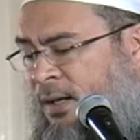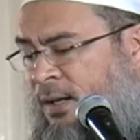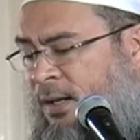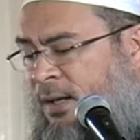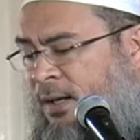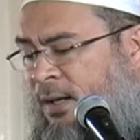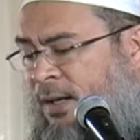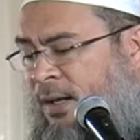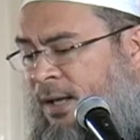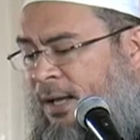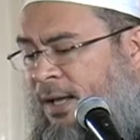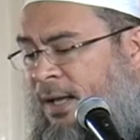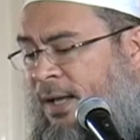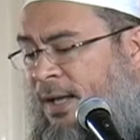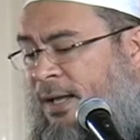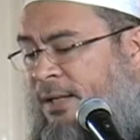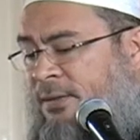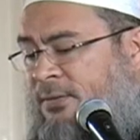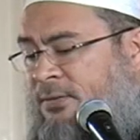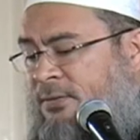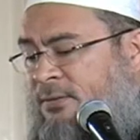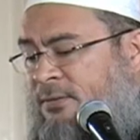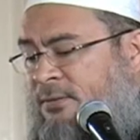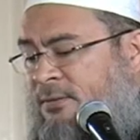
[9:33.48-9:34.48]

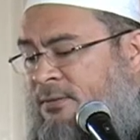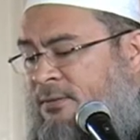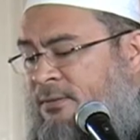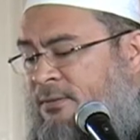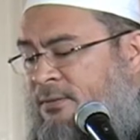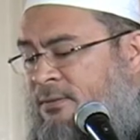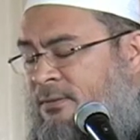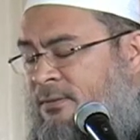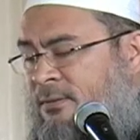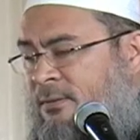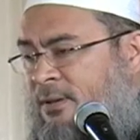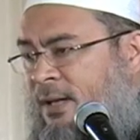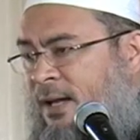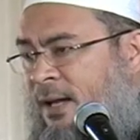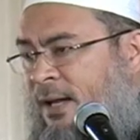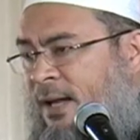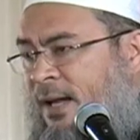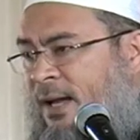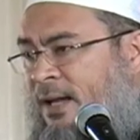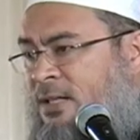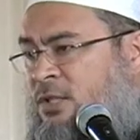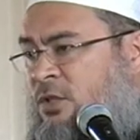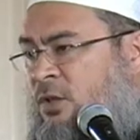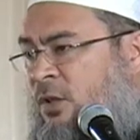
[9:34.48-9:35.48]
And
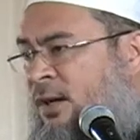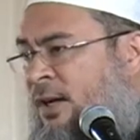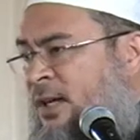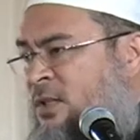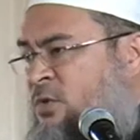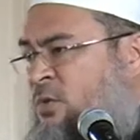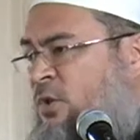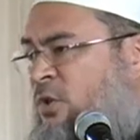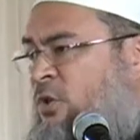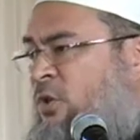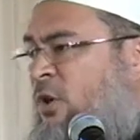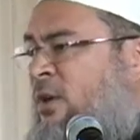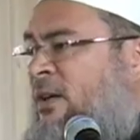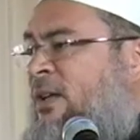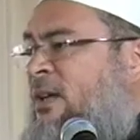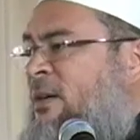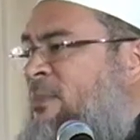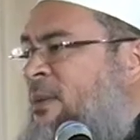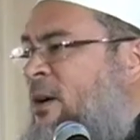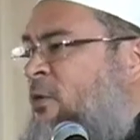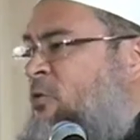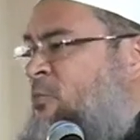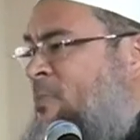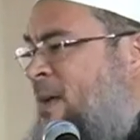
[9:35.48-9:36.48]
as long as we're talking
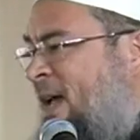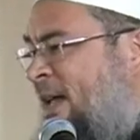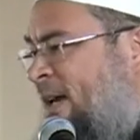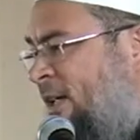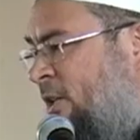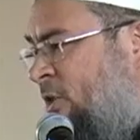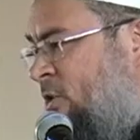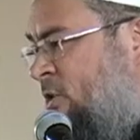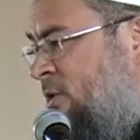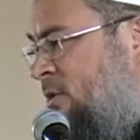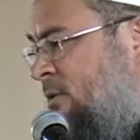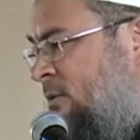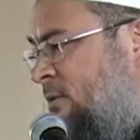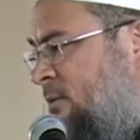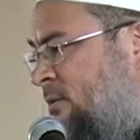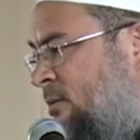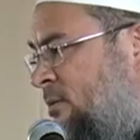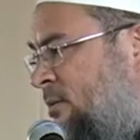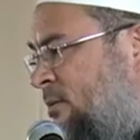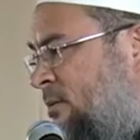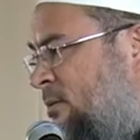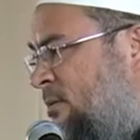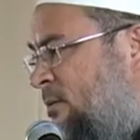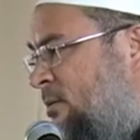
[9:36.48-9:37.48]
about marriage,
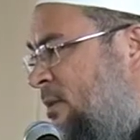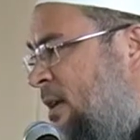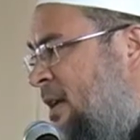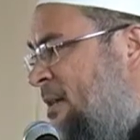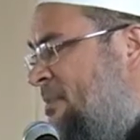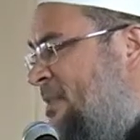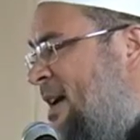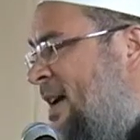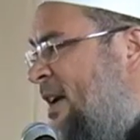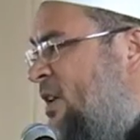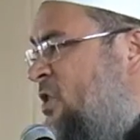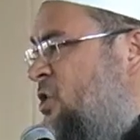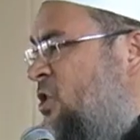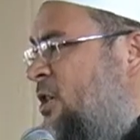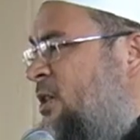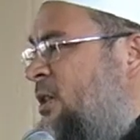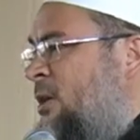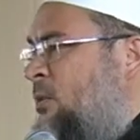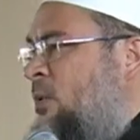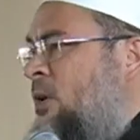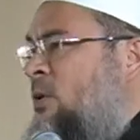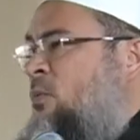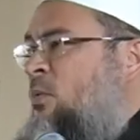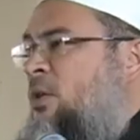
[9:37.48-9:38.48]
and marrying the
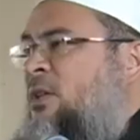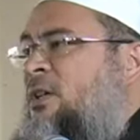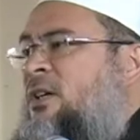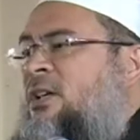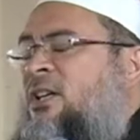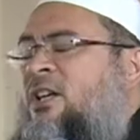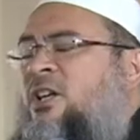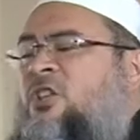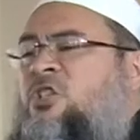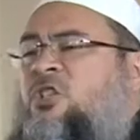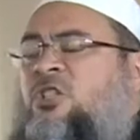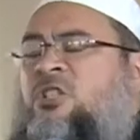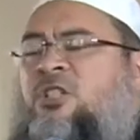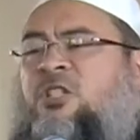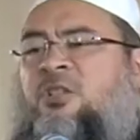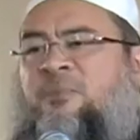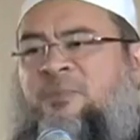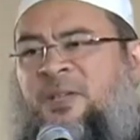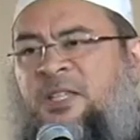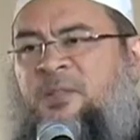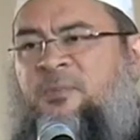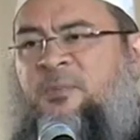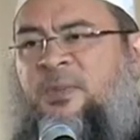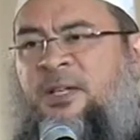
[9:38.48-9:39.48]
one with the religious
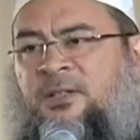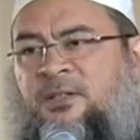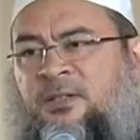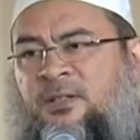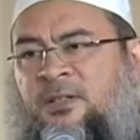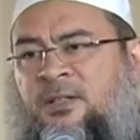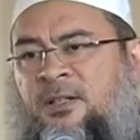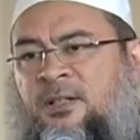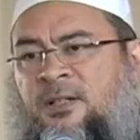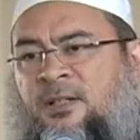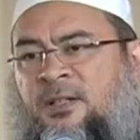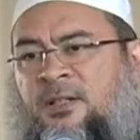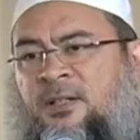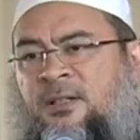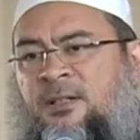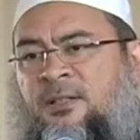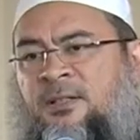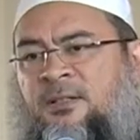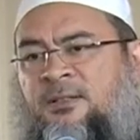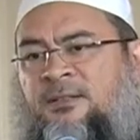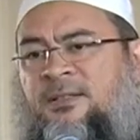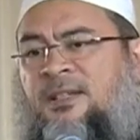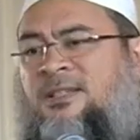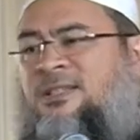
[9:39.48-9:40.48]
commitment,
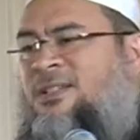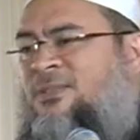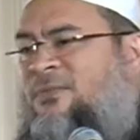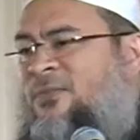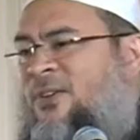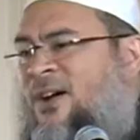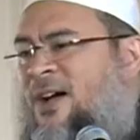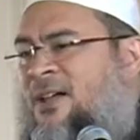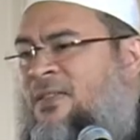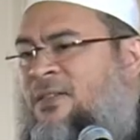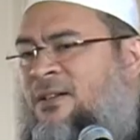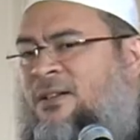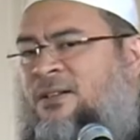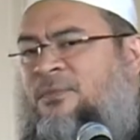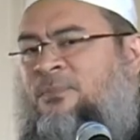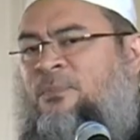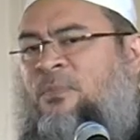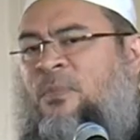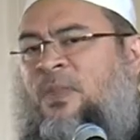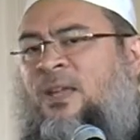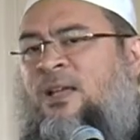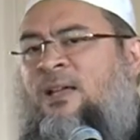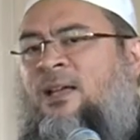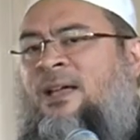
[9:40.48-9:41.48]
does the father
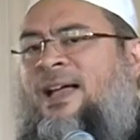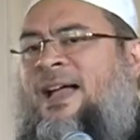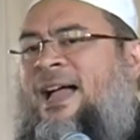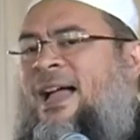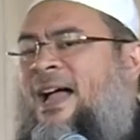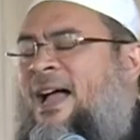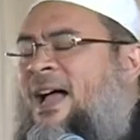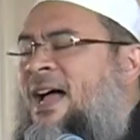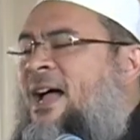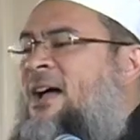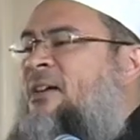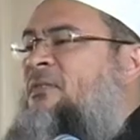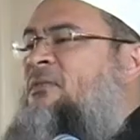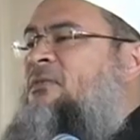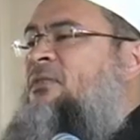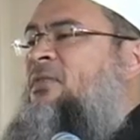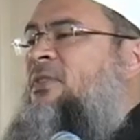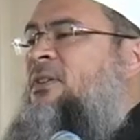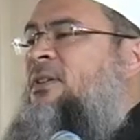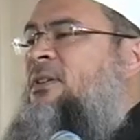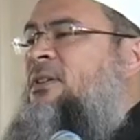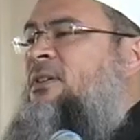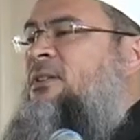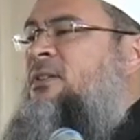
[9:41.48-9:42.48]
have
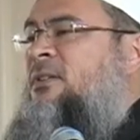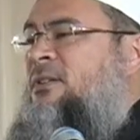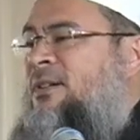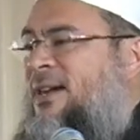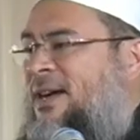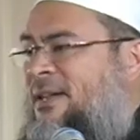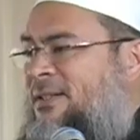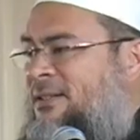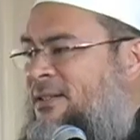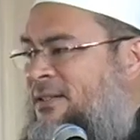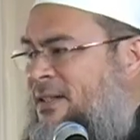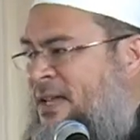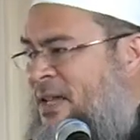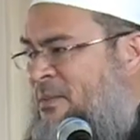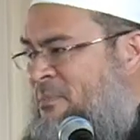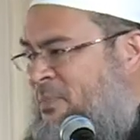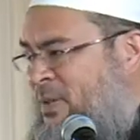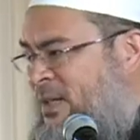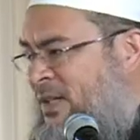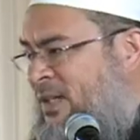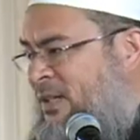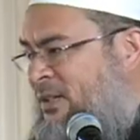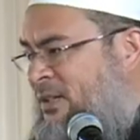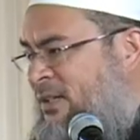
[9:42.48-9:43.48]
the right and
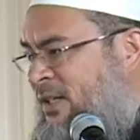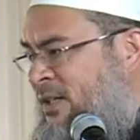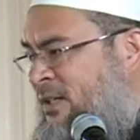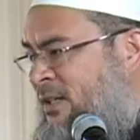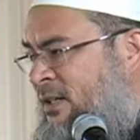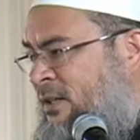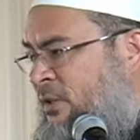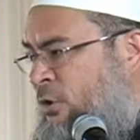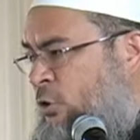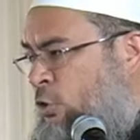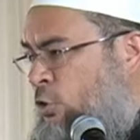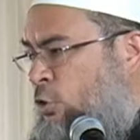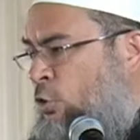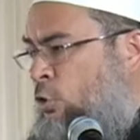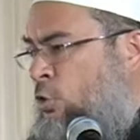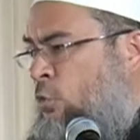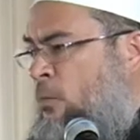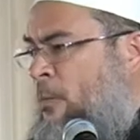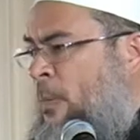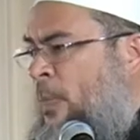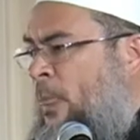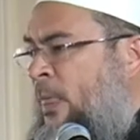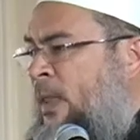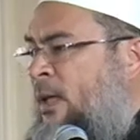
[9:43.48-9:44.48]
ability
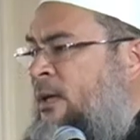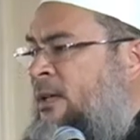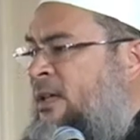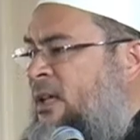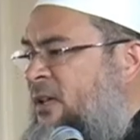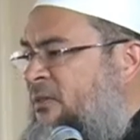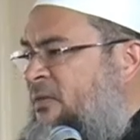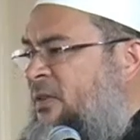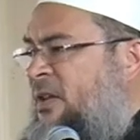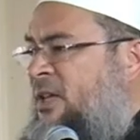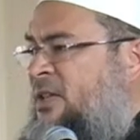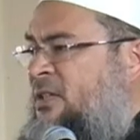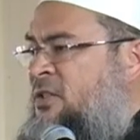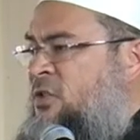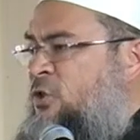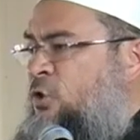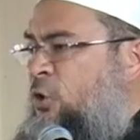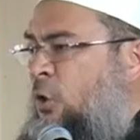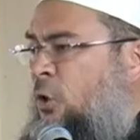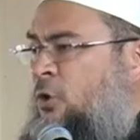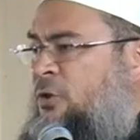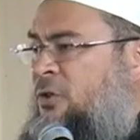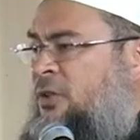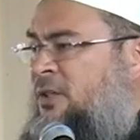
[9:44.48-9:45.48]
to give his
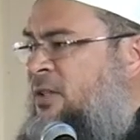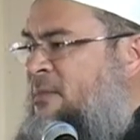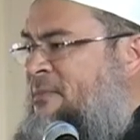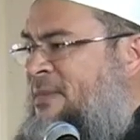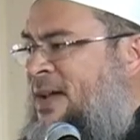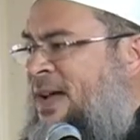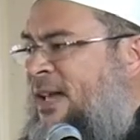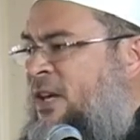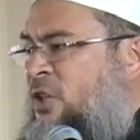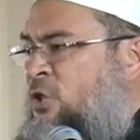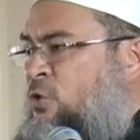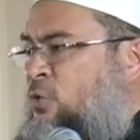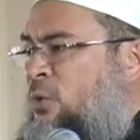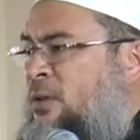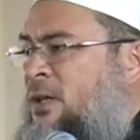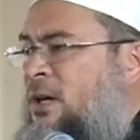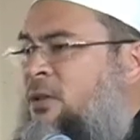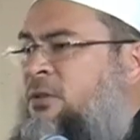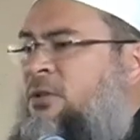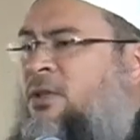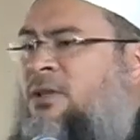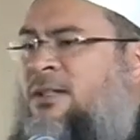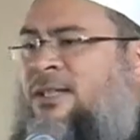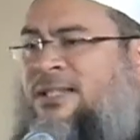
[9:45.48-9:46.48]
daughter in marriage
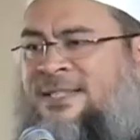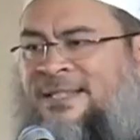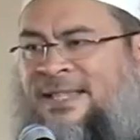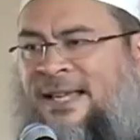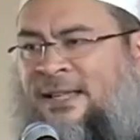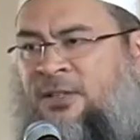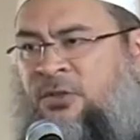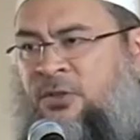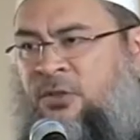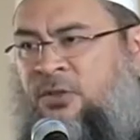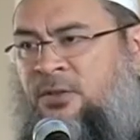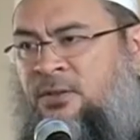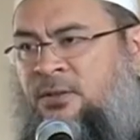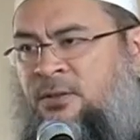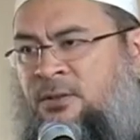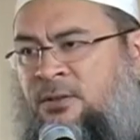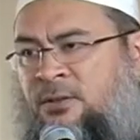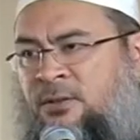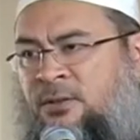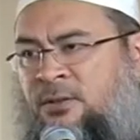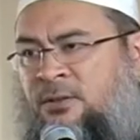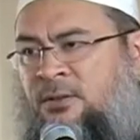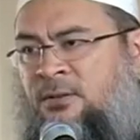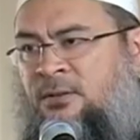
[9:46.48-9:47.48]
without her consent?
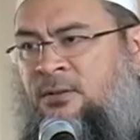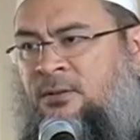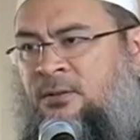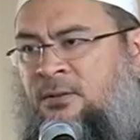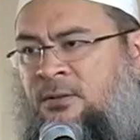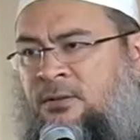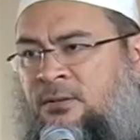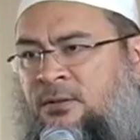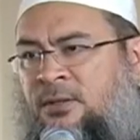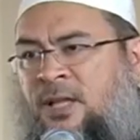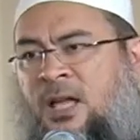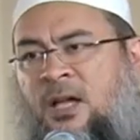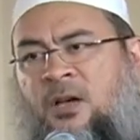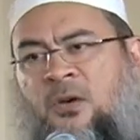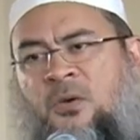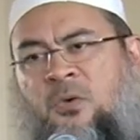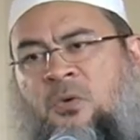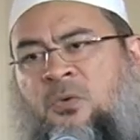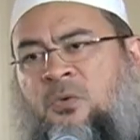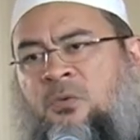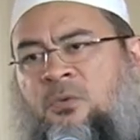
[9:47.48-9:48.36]
No.